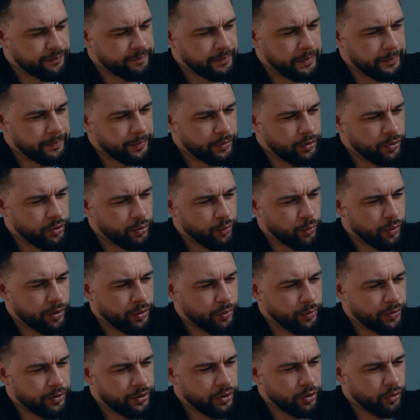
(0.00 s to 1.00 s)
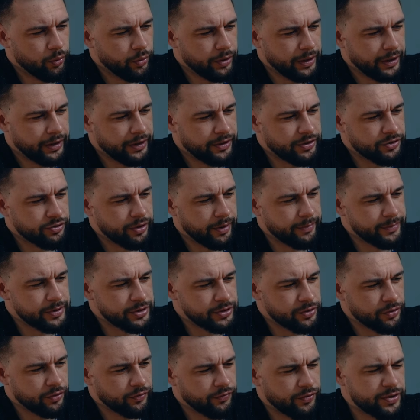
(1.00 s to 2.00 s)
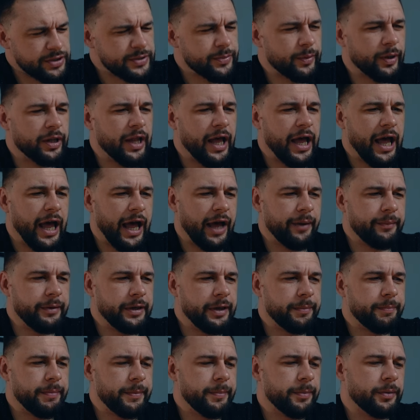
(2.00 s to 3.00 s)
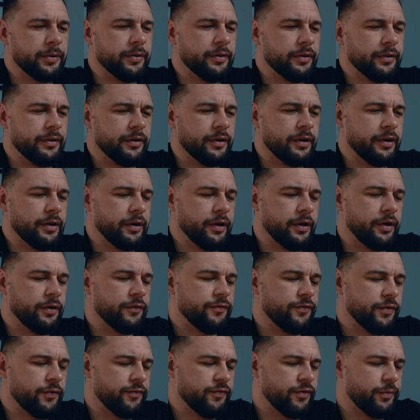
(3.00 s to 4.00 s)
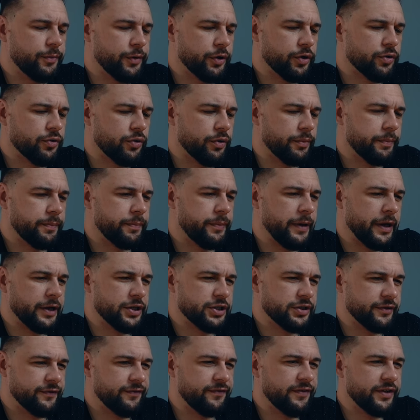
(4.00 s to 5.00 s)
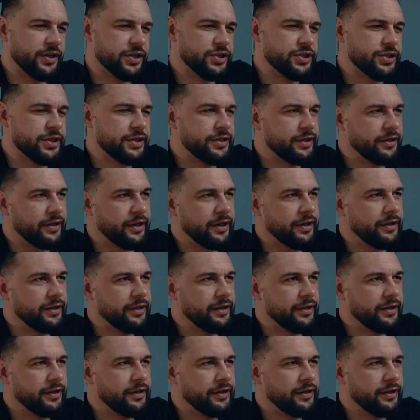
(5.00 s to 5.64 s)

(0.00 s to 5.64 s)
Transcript: of people who were with you, like in drama school? First of all, how many people uh, from from your group actually finished it in the